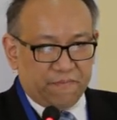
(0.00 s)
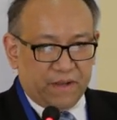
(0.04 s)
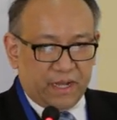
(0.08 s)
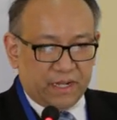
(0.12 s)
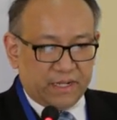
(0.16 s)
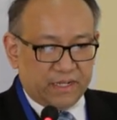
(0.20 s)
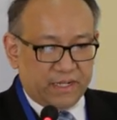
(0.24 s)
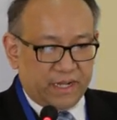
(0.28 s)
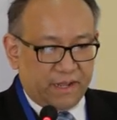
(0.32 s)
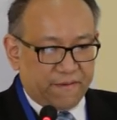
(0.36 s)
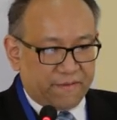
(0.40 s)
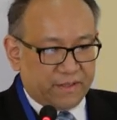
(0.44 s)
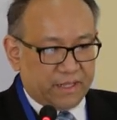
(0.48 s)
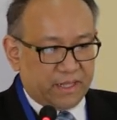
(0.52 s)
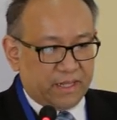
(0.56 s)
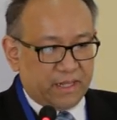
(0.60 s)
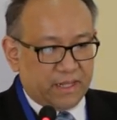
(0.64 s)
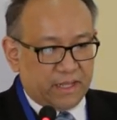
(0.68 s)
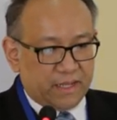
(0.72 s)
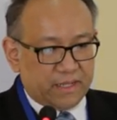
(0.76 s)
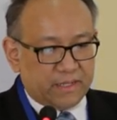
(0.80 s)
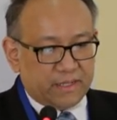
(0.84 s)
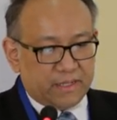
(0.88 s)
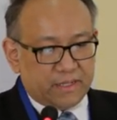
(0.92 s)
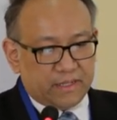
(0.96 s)
But
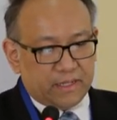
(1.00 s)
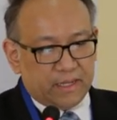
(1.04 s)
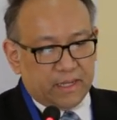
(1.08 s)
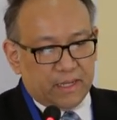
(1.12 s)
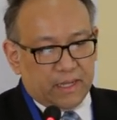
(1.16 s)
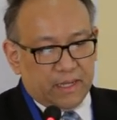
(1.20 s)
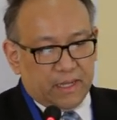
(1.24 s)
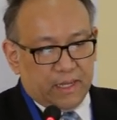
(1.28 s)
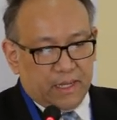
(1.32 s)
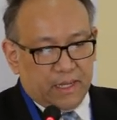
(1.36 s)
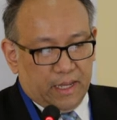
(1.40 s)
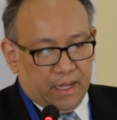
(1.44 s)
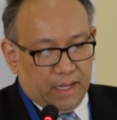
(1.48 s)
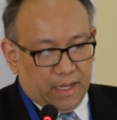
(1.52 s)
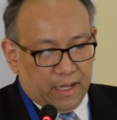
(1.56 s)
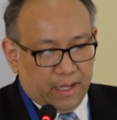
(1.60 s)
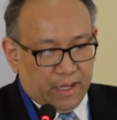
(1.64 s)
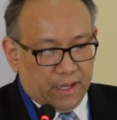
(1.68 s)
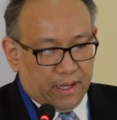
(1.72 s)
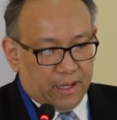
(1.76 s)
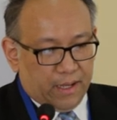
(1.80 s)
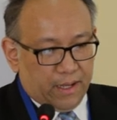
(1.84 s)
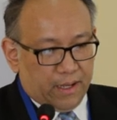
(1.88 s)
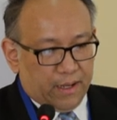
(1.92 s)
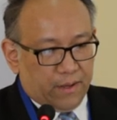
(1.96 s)
nevertheless,
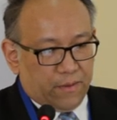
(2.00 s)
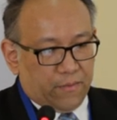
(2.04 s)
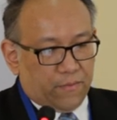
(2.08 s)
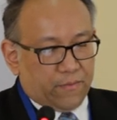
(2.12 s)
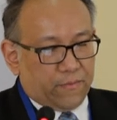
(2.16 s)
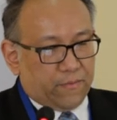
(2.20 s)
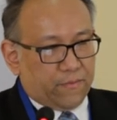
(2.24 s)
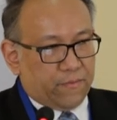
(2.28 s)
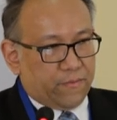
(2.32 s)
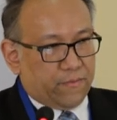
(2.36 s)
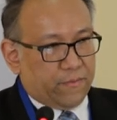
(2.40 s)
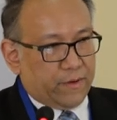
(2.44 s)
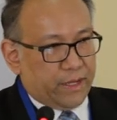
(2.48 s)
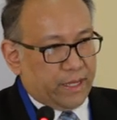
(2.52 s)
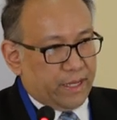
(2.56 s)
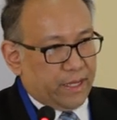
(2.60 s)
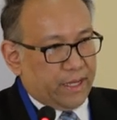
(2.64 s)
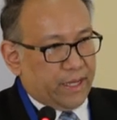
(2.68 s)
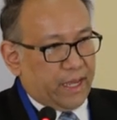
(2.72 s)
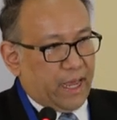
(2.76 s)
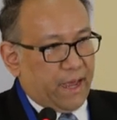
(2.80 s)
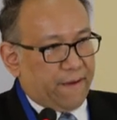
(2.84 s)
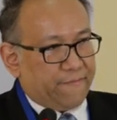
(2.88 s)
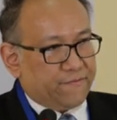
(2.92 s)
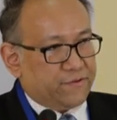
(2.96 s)

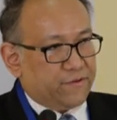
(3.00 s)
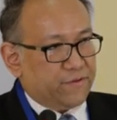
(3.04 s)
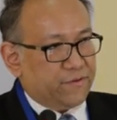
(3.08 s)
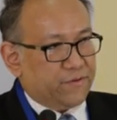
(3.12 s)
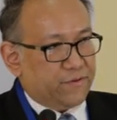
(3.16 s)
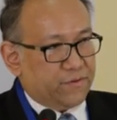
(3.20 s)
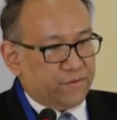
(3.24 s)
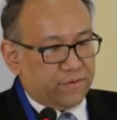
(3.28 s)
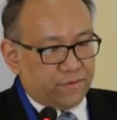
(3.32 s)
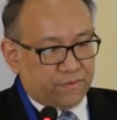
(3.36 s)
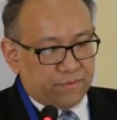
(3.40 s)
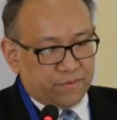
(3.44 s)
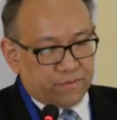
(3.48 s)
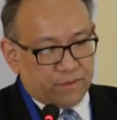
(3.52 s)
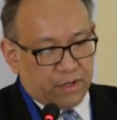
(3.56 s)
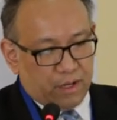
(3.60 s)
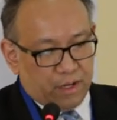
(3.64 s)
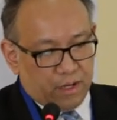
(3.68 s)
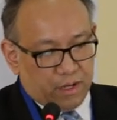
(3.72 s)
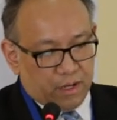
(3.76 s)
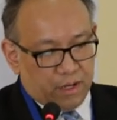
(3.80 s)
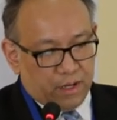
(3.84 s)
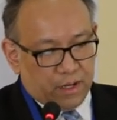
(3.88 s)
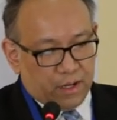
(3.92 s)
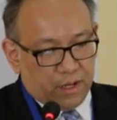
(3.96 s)
we have
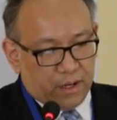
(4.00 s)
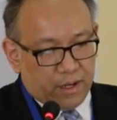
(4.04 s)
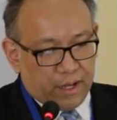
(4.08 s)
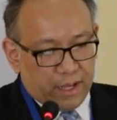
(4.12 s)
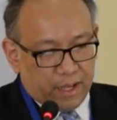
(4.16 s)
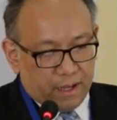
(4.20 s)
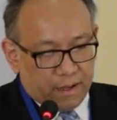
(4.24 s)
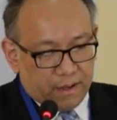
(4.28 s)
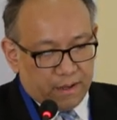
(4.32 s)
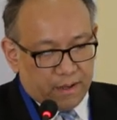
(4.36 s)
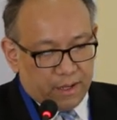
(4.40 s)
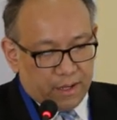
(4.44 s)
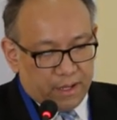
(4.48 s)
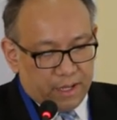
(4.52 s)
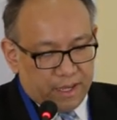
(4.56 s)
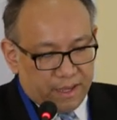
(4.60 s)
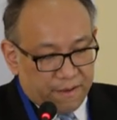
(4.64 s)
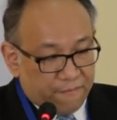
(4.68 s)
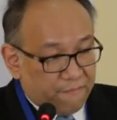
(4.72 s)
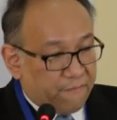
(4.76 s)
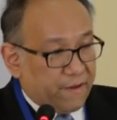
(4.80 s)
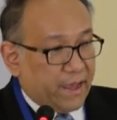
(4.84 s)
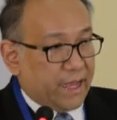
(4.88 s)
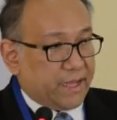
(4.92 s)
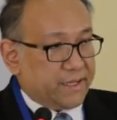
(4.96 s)
to
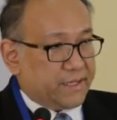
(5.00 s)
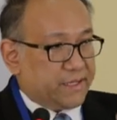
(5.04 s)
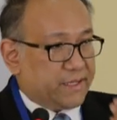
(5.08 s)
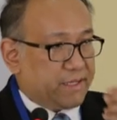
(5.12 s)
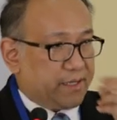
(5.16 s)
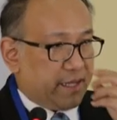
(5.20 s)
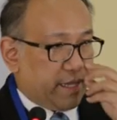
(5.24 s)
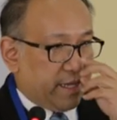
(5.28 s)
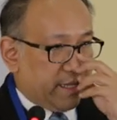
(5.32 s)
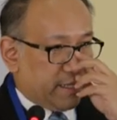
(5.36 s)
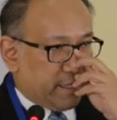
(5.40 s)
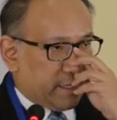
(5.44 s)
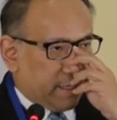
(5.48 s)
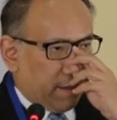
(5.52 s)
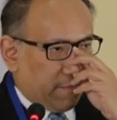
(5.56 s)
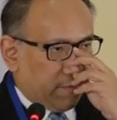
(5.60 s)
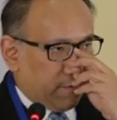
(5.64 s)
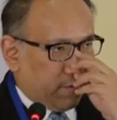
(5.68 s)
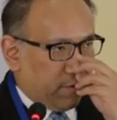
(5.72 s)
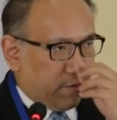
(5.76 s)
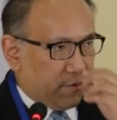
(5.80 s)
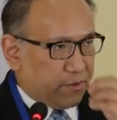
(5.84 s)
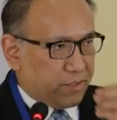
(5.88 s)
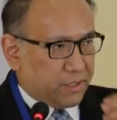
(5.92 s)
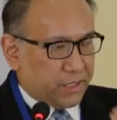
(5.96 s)
invest in some
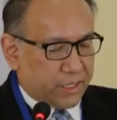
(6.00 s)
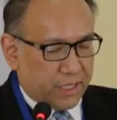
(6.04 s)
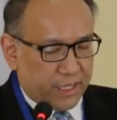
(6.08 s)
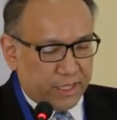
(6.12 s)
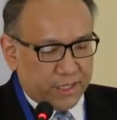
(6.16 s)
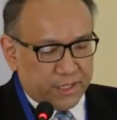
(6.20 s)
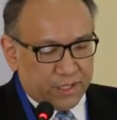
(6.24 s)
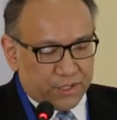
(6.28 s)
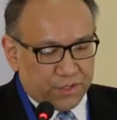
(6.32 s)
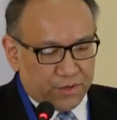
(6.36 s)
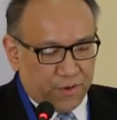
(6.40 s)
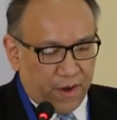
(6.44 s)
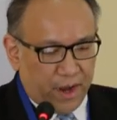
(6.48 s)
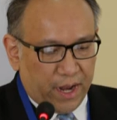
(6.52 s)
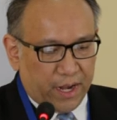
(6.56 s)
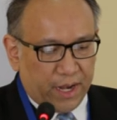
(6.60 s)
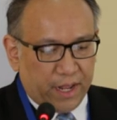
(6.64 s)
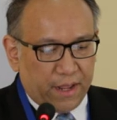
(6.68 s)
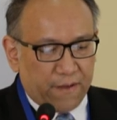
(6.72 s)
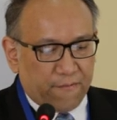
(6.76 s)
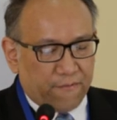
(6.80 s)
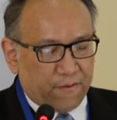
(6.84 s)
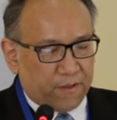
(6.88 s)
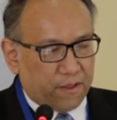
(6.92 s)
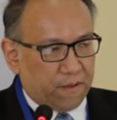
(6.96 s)
of those skills
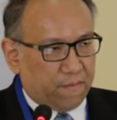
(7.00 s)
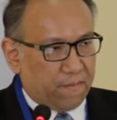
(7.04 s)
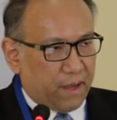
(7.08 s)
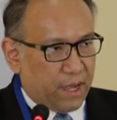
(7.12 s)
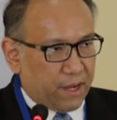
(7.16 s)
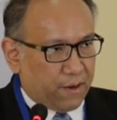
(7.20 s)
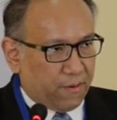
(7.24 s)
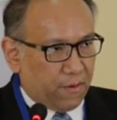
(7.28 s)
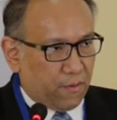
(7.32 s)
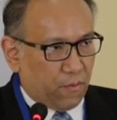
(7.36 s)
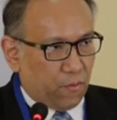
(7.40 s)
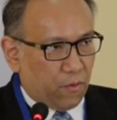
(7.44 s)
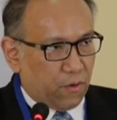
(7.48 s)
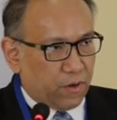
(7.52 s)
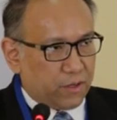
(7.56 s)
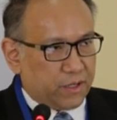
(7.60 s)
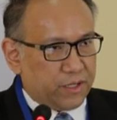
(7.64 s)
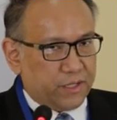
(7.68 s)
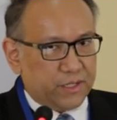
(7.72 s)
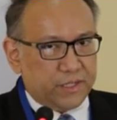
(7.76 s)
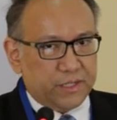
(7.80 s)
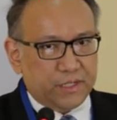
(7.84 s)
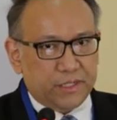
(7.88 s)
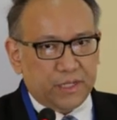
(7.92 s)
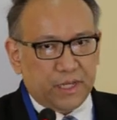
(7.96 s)
training for the migrant
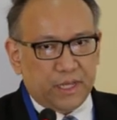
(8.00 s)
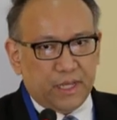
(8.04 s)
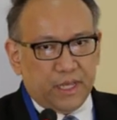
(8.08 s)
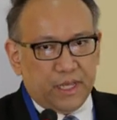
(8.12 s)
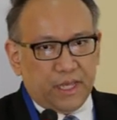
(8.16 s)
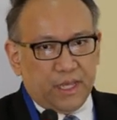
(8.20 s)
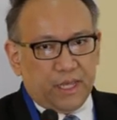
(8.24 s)
workers,